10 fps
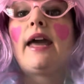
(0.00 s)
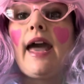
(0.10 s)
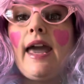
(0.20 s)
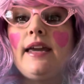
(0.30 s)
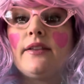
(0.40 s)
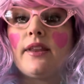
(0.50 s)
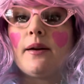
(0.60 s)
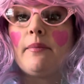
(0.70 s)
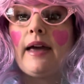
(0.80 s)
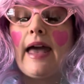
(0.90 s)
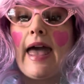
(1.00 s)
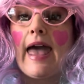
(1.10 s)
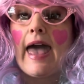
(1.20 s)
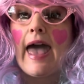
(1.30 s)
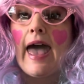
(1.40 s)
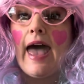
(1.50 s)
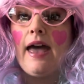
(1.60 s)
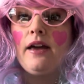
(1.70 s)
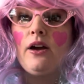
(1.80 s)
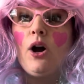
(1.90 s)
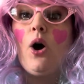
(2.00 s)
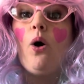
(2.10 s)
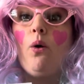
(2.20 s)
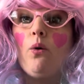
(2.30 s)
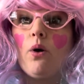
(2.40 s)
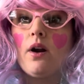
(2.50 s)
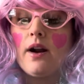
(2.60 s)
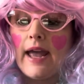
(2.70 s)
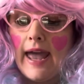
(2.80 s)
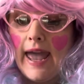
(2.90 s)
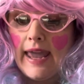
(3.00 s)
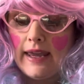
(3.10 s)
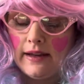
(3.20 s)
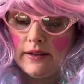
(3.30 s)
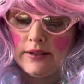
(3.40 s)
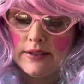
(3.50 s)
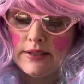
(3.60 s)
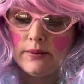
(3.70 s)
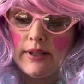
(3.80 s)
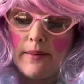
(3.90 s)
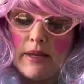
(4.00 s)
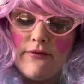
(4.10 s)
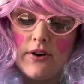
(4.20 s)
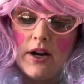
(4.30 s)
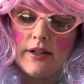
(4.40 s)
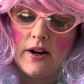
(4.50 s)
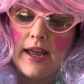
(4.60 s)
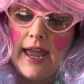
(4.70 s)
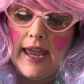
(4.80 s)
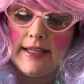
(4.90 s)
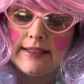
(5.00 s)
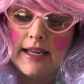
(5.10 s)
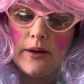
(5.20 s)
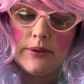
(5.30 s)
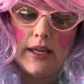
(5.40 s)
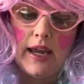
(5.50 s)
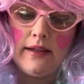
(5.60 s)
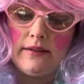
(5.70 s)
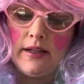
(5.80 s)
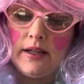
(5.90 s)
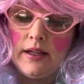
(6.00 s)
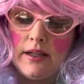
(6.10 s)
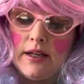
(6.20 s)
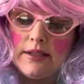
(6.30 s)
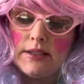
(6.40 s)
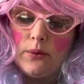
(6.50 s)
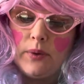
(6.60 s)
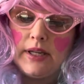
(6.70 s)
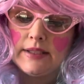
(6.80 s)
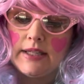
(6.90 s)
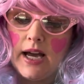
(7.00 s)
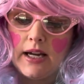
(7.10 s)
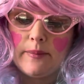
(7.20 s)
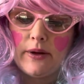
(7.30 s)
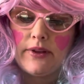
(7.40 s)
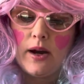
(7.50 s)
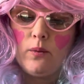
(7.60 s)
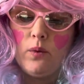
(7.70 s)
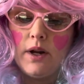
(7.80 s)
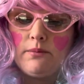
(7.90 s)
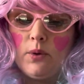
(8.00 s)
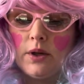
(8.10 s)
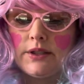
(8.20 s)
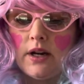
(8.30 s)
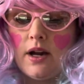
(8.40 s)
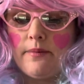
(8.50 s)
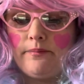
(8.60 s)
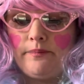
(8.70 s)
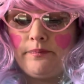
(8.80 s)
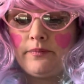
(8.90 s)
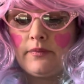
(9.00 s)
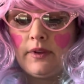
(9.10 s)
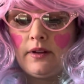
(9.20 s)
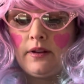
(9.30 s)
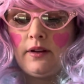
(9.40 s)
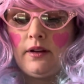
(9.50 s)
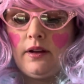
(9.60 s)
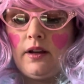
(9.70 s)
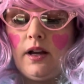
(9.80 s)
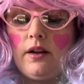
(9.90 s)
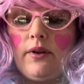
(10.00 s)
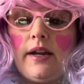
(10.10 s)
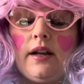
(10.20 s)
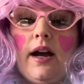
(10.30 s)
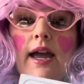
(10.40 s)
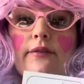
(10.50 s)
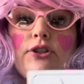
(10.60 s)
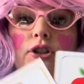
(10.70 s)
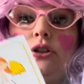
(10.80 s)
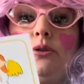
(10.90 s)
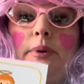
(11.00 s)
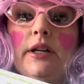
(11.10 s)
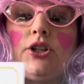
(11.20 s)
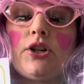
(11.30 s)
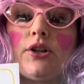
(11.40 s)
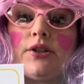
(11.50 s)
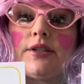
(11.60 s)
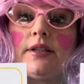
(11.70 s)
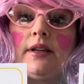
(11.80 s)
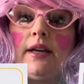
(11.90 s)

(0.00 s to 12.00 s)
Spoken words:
A in them. A or A. So let me find our A sound again so we can talk about that one more time. All right, I have two pictures.